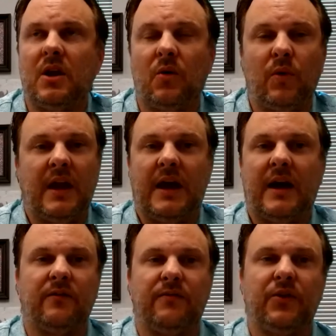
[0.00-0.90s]
we
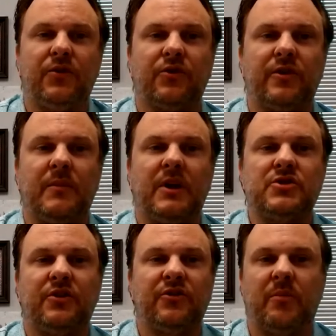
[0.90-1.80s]
had the physical
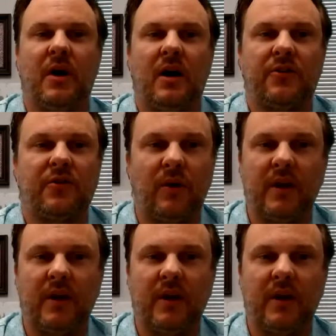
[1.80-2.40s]
dimensions of the box